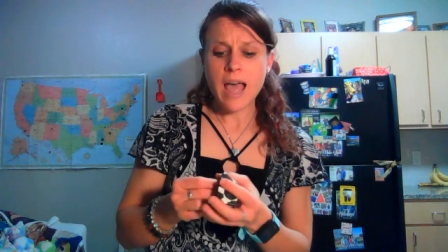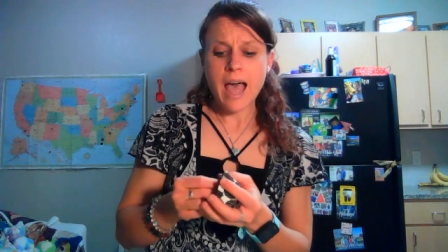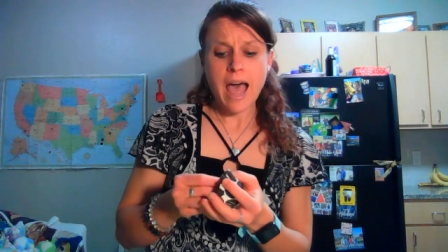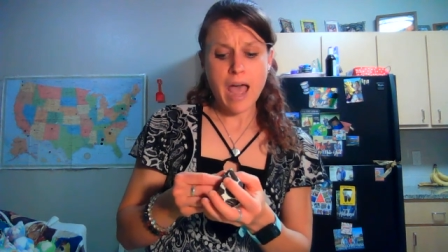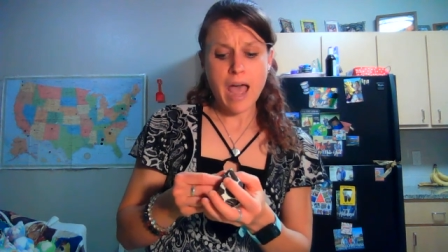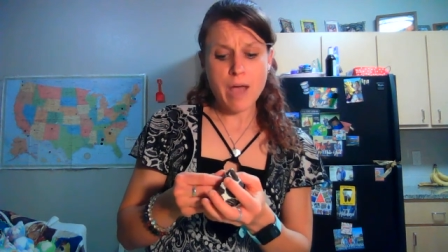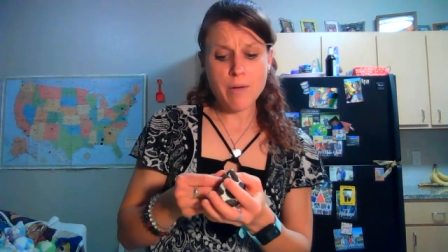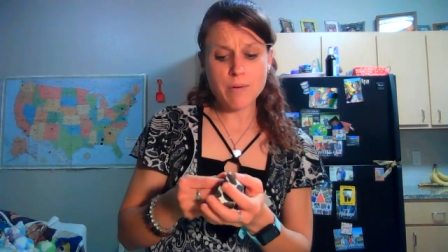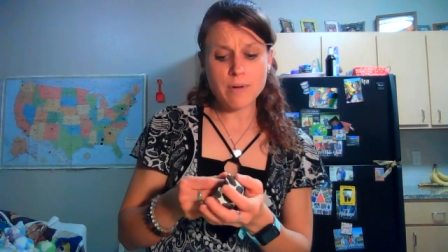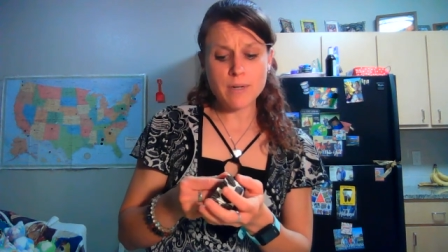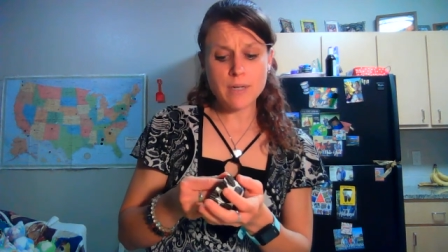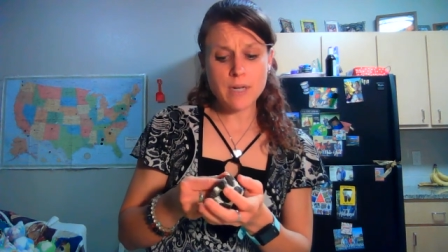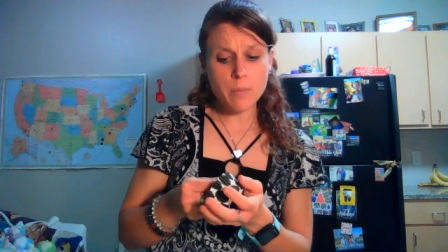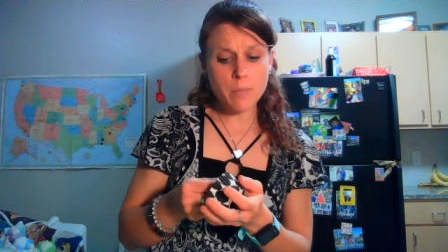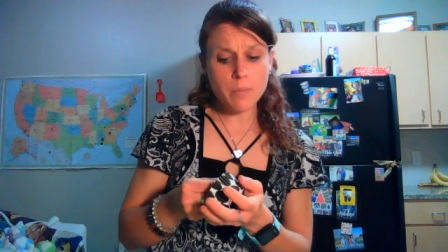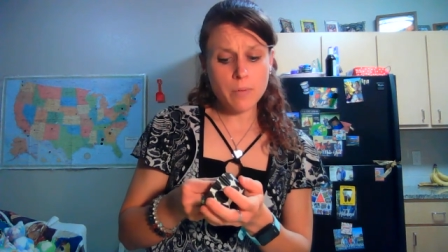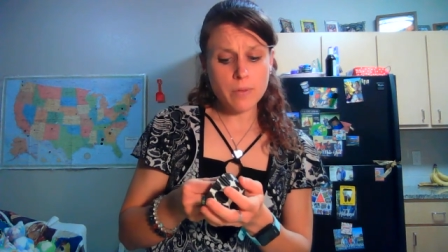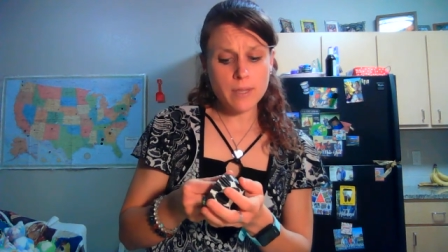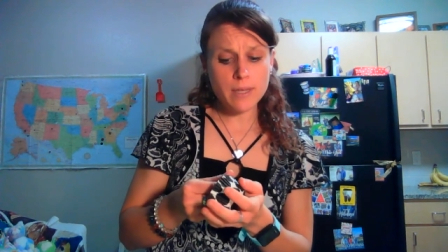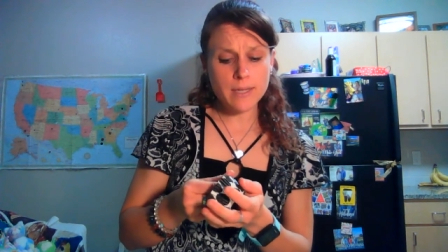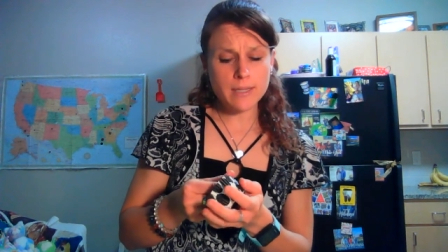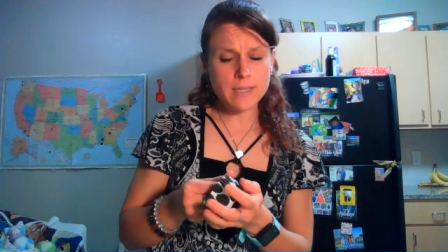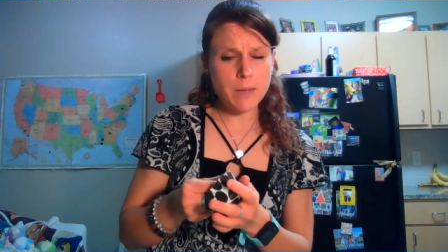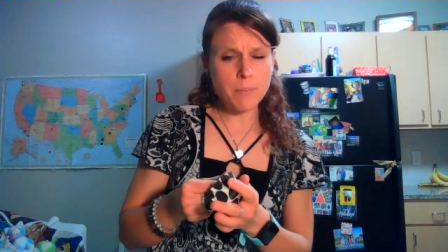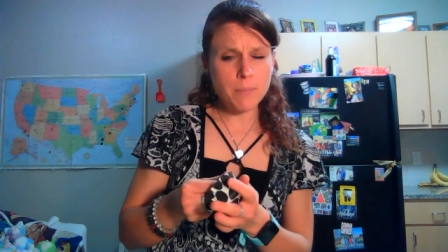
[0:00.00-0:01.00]
I would double
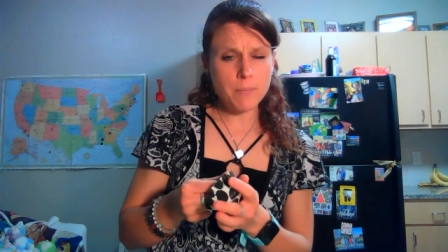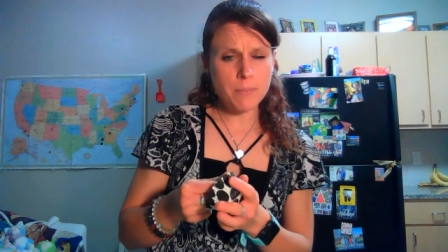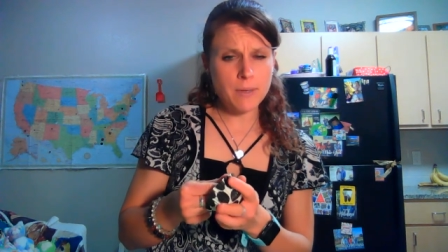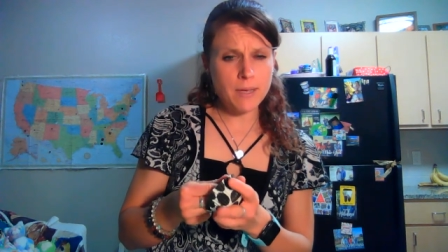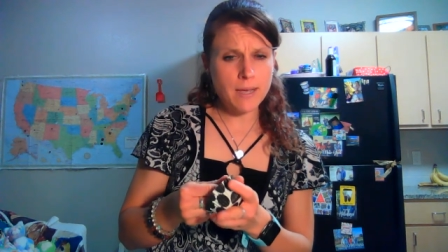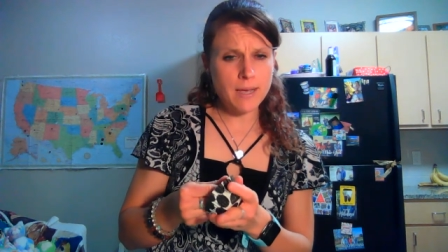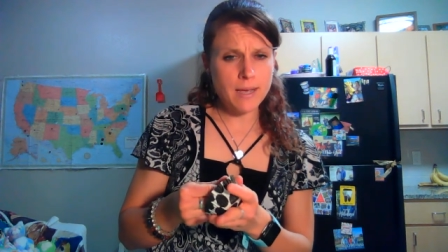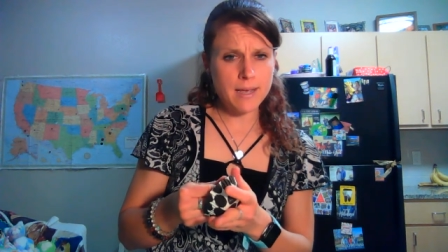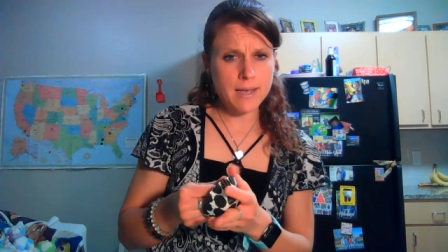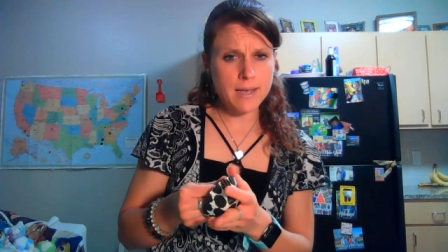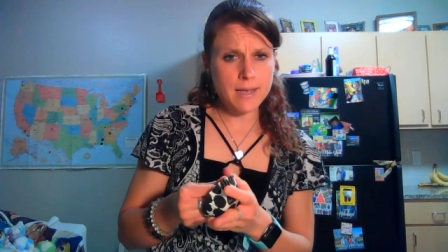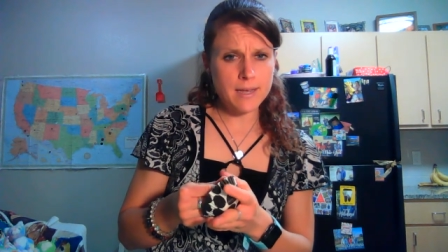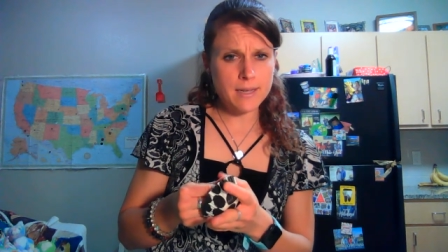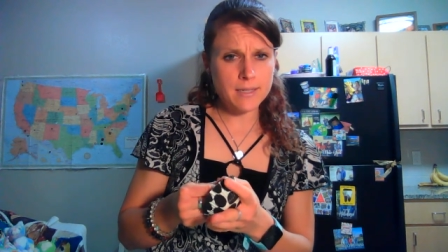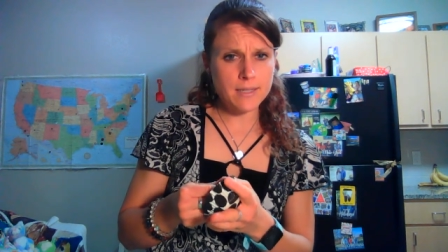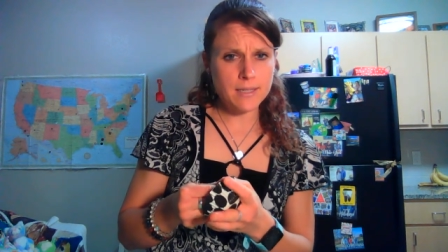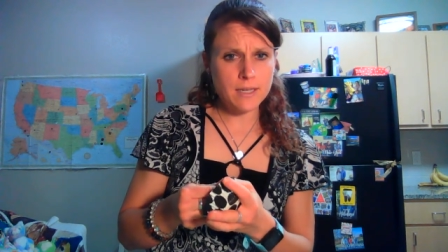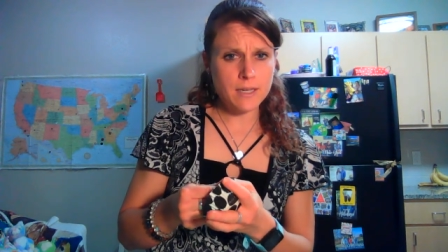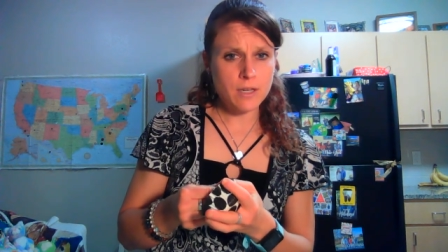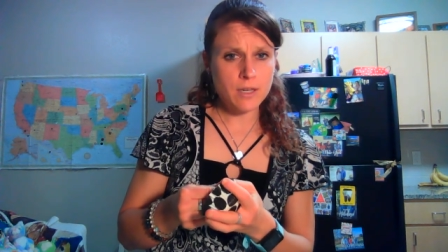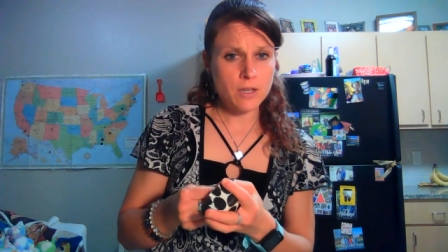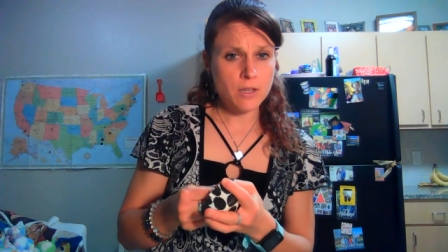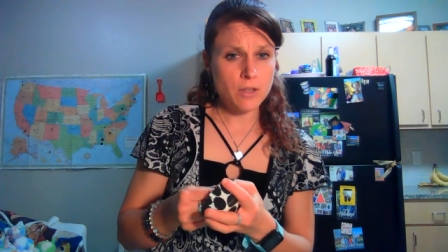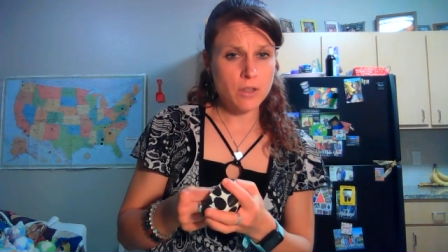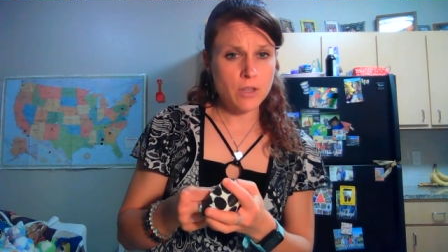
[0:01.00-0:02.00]
these up because
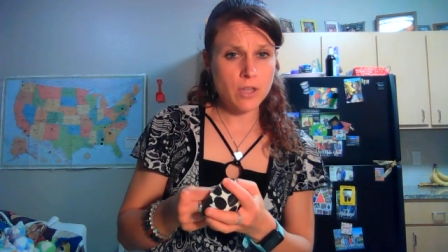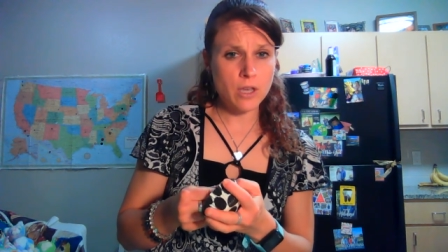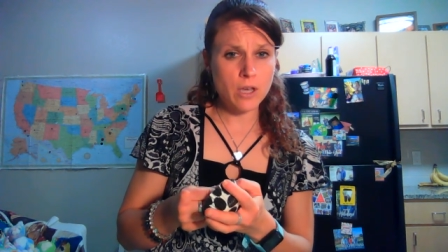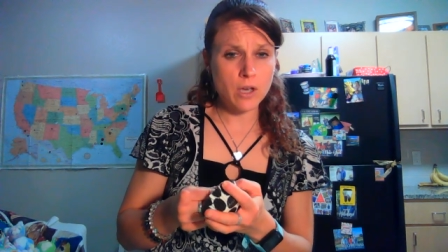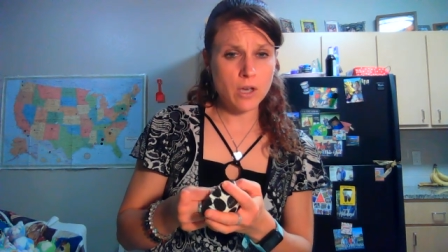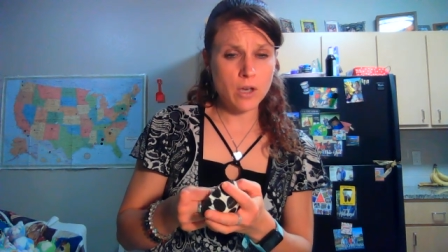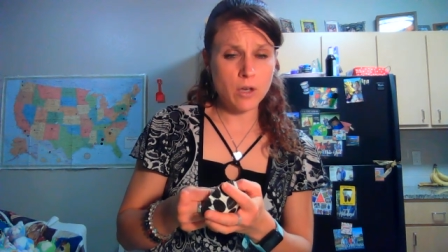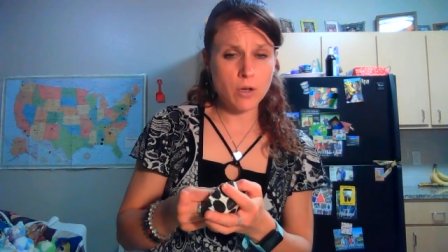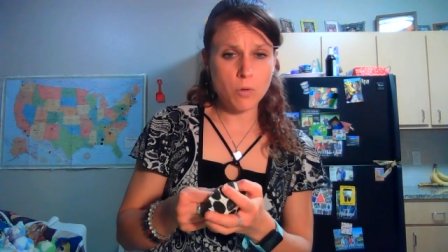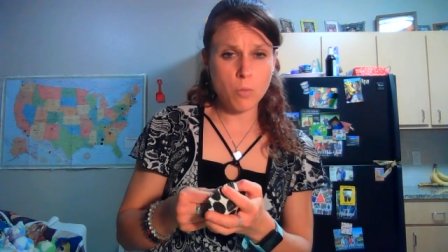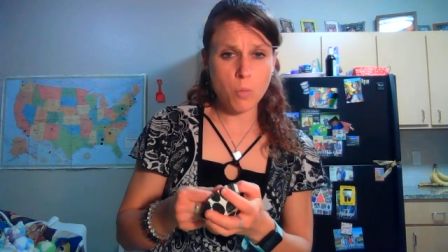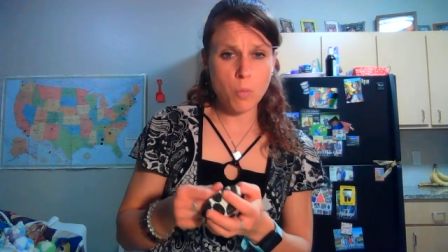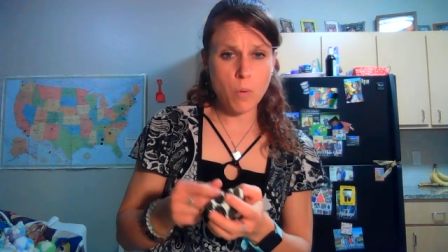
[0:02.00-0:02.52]
the